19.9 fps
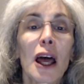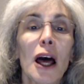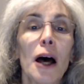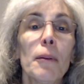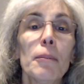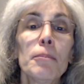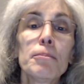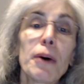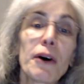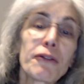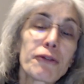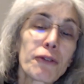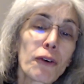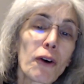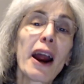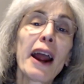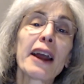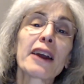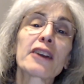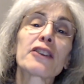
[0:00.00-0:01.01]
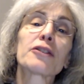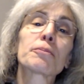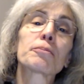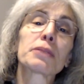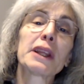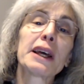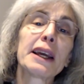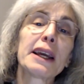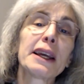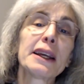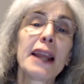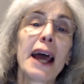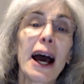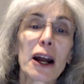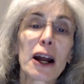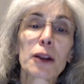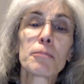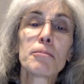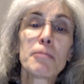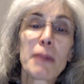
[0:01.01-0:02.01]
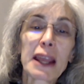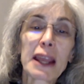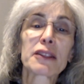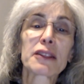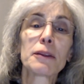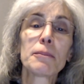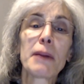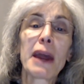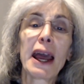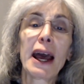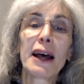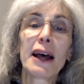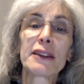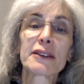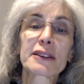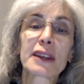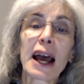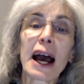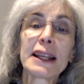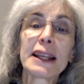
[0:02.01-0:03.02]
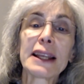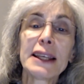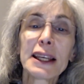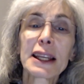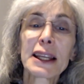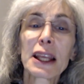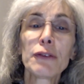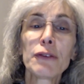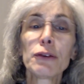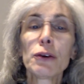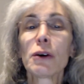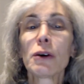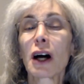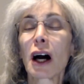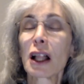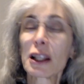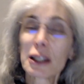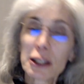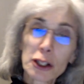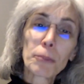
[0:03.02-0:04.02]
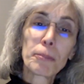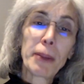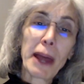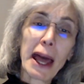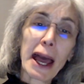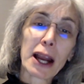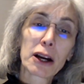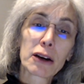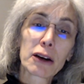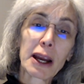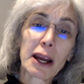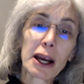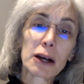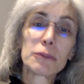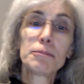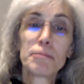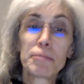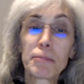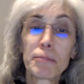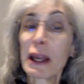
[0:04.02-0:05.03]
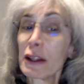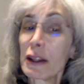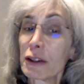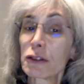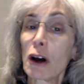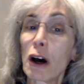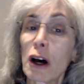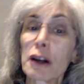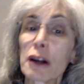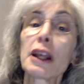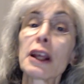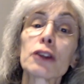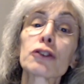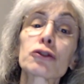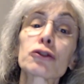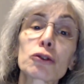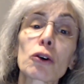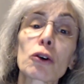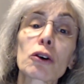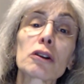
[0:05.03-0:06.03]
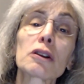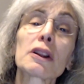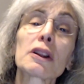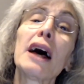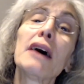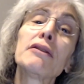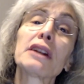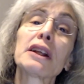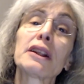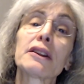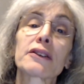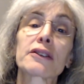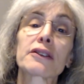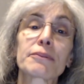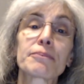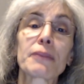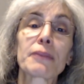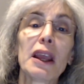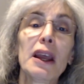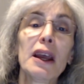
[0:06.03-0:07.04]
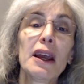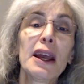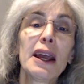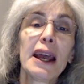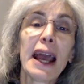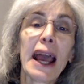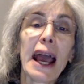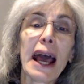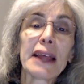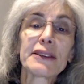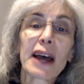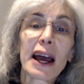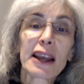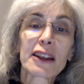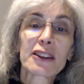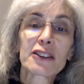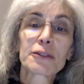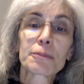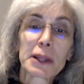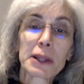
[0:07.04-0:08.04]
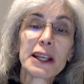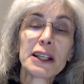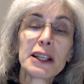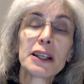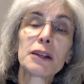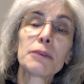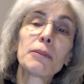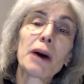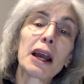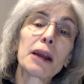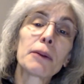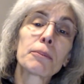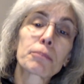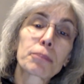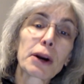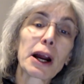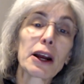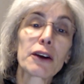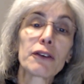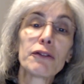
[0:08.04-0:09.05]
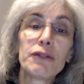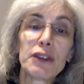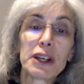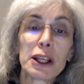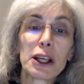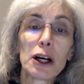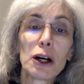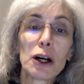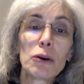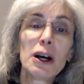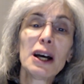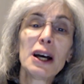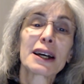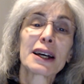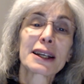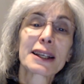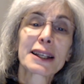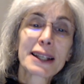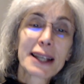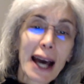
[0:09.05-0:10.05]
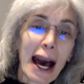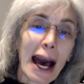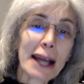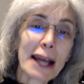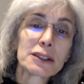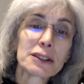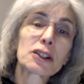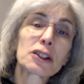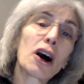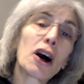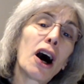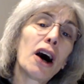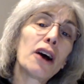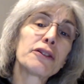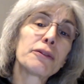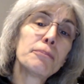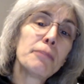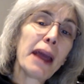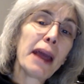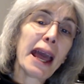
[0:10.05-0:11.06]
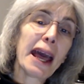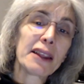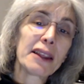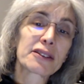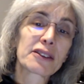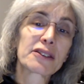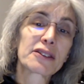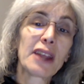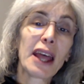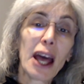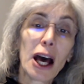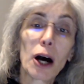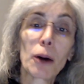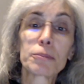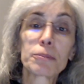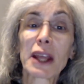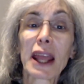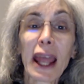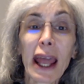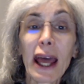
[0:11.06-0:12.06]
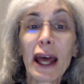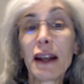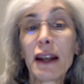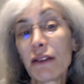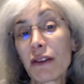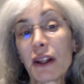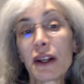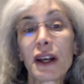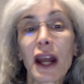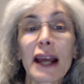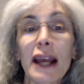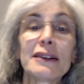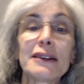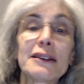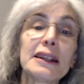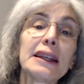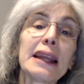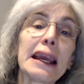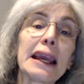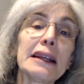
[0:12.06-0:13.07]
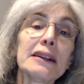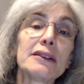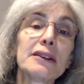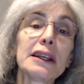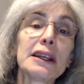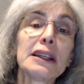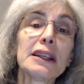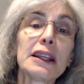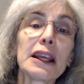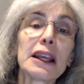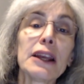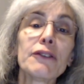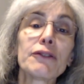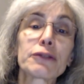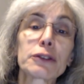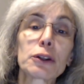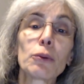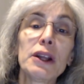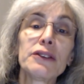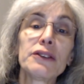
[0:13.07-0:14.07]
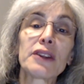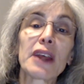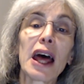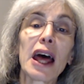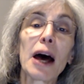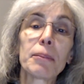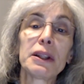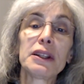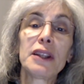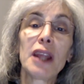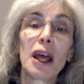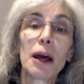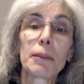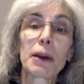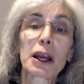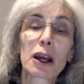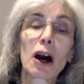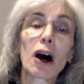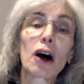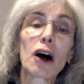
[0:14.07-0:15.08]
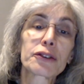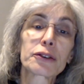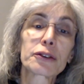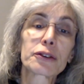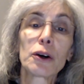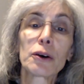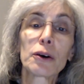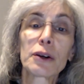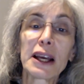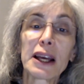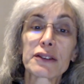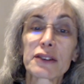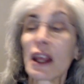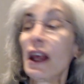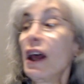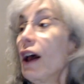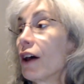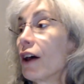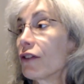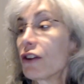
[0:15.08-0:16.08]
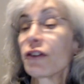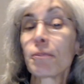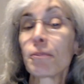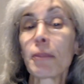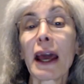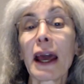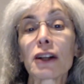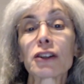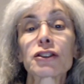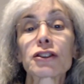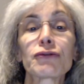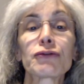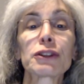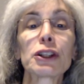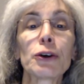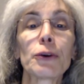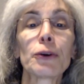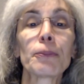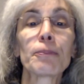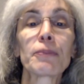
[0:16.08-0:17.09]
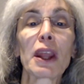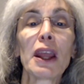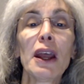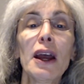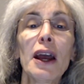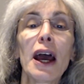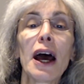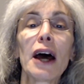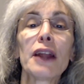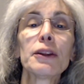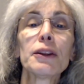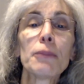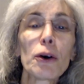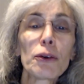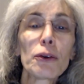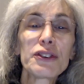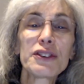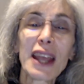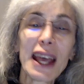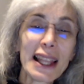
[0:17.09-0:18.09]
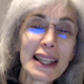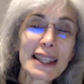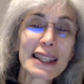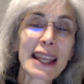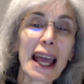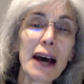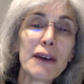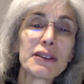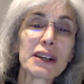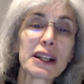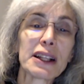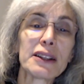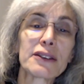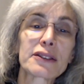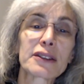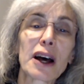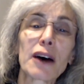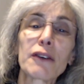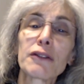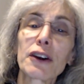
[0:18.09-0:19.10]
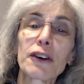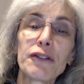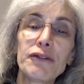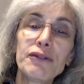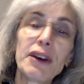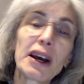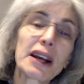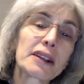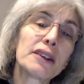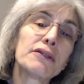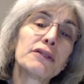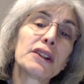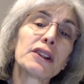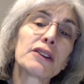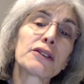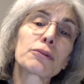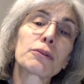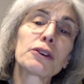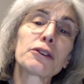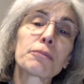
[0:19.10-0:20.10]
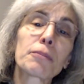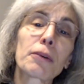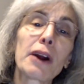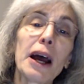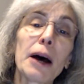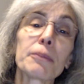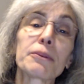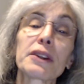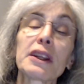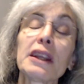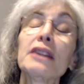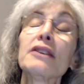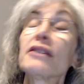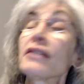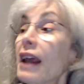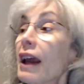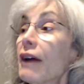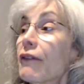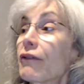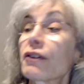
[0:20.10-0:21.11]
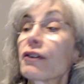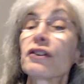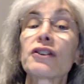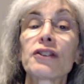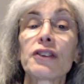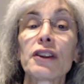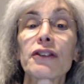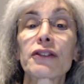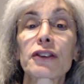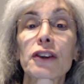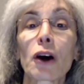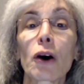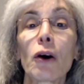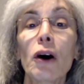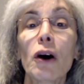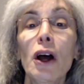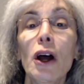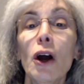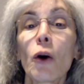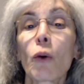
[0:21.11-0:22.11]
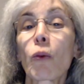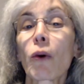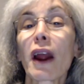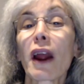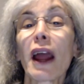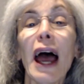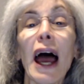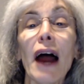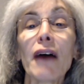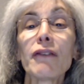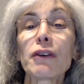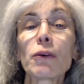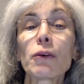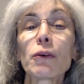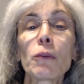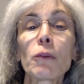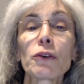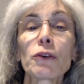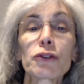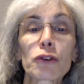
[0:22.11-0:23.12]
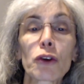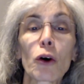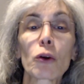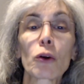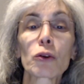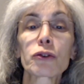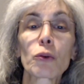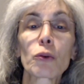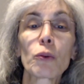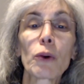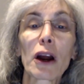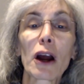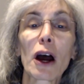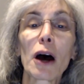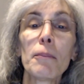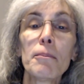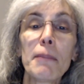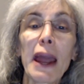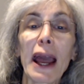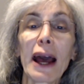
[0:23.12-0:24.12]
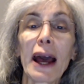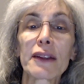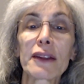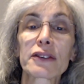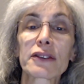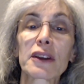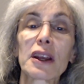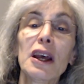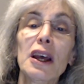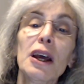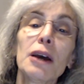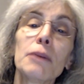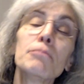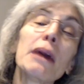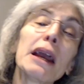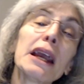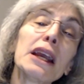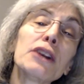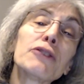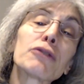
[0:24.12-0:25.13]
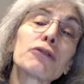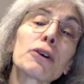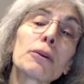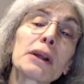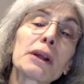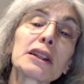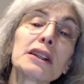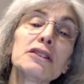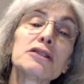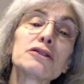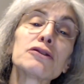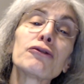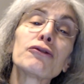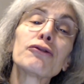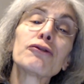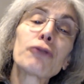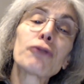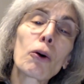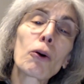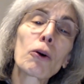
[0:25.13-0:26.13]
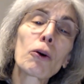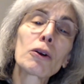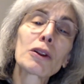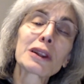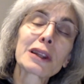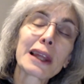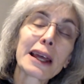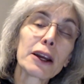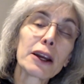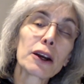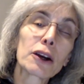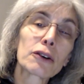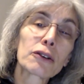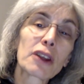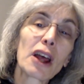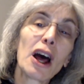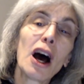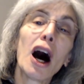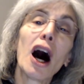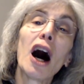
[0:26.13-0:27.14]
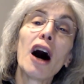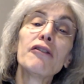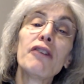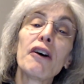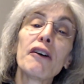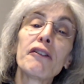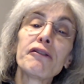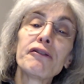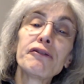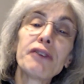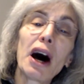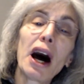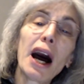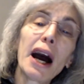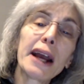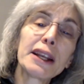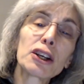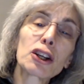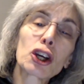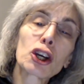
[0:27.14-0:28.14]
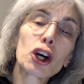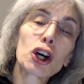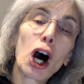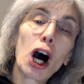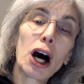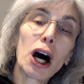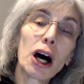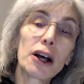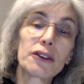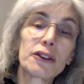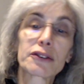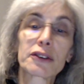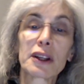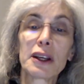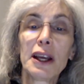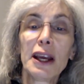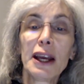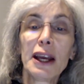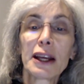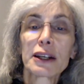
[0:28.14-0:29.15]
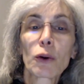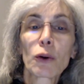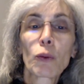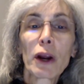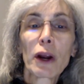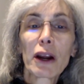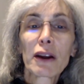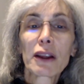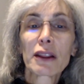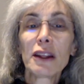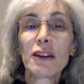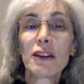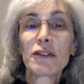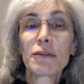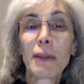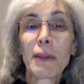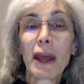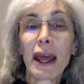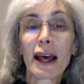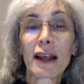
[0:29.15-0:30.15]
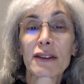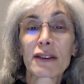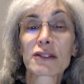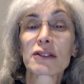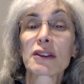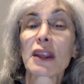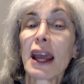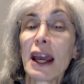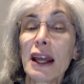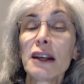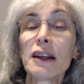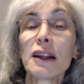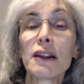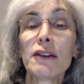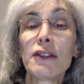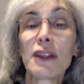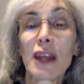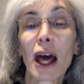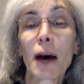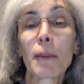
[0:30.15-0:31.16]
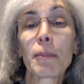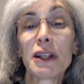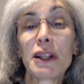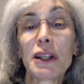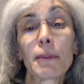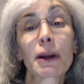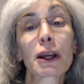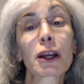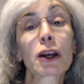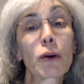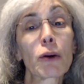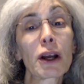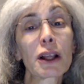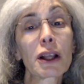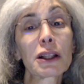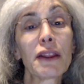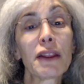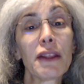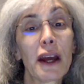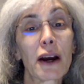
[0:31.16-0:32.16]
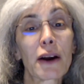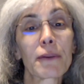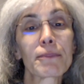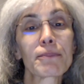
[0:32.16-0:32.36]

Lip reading: Before I explain how to make the mask, I need to give you a little background based on historical evidence. As I explained in my prior video, cotton gauze masks helped end the 1918 influenza epidemic, also known as the Spanish flu. And the most telling evidence of their effectiveness was perhaps in San Francisco, where everyone was told to wear a mask made from at least 4 layers of fine gauze. And wearing these masks ended the epidemic quickly there.